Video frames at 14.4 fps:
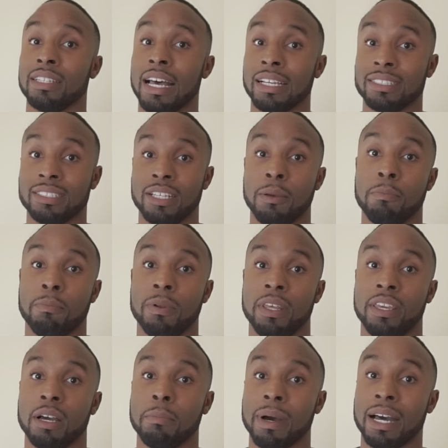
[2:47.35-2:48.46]
That's
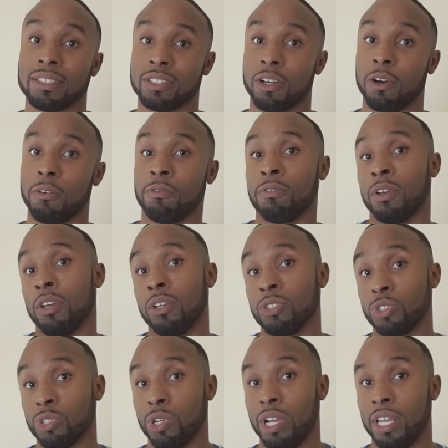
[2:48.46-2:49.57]
simply a matter of
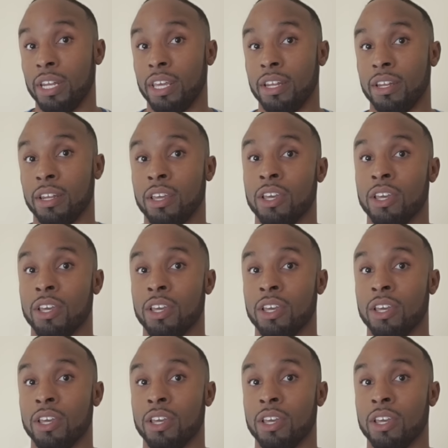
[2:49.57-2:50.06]
training.